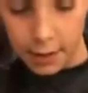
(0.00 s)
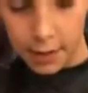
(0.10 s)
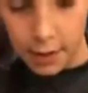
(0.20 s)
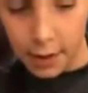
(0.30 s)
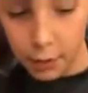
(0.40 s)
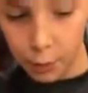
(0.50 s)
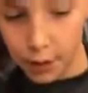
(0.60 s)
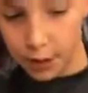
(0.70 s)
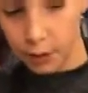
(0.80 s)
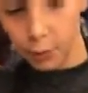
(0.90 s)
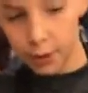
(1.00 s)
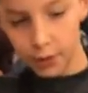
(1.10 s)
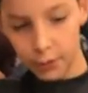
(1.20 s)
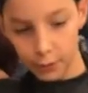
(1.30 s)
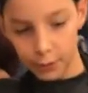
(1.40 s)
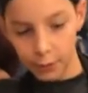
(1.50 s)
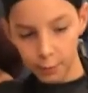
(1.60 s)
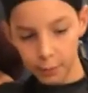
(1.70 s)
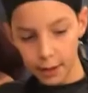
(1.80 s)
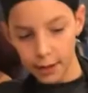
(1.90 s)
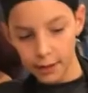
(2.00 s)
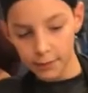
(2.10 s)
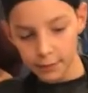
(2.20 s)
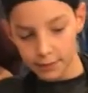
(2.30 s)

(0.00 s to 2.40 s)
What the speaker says: and we are going to spread it